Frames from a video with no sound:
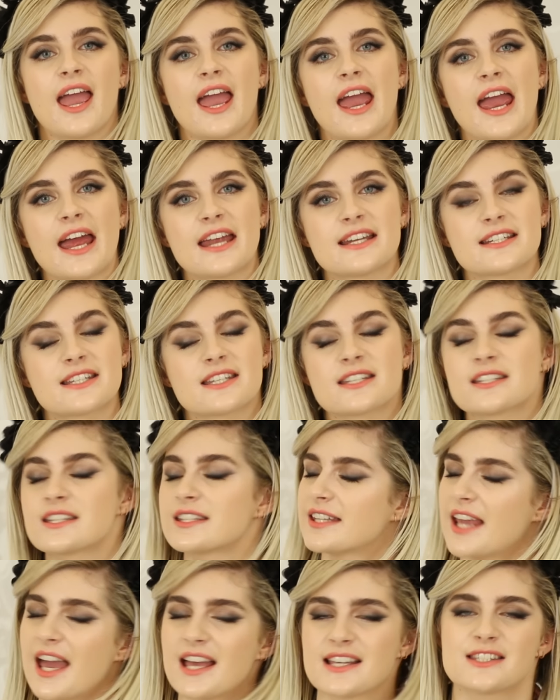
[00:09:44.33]
And
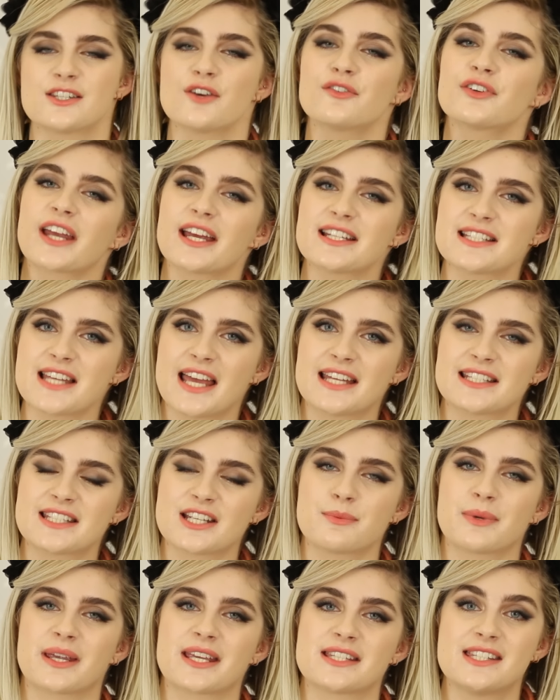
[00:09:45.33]
yes, don't forget to
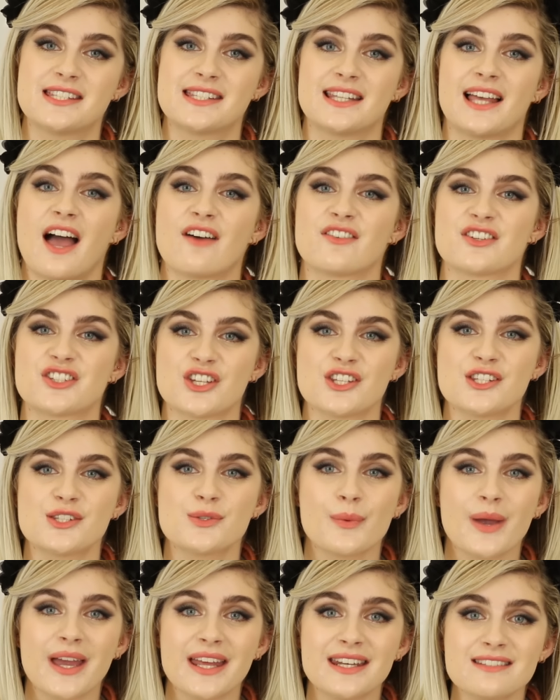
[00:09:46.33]
enter because you still have a chance
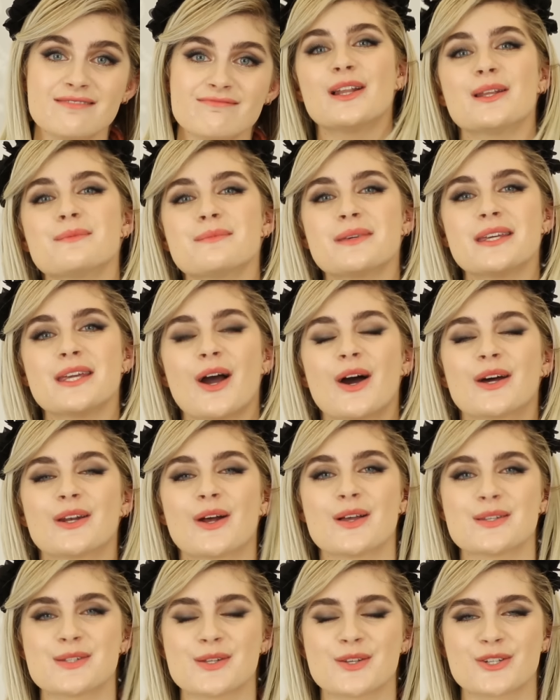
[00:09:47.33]
to win. Follow me on
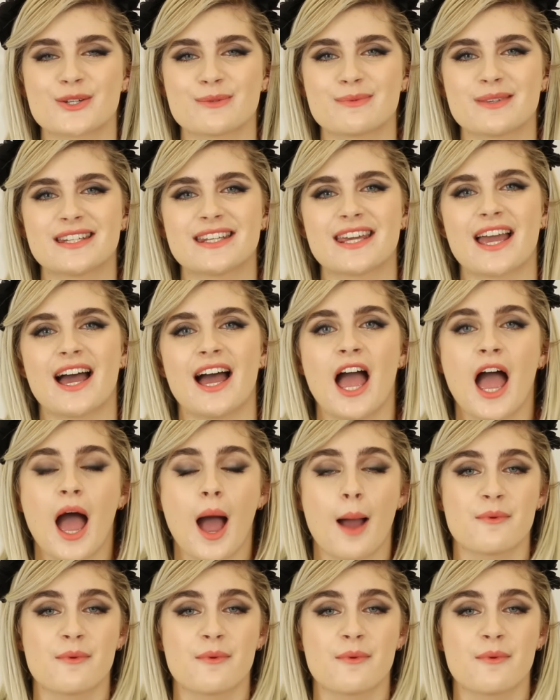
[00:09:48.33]
all social media.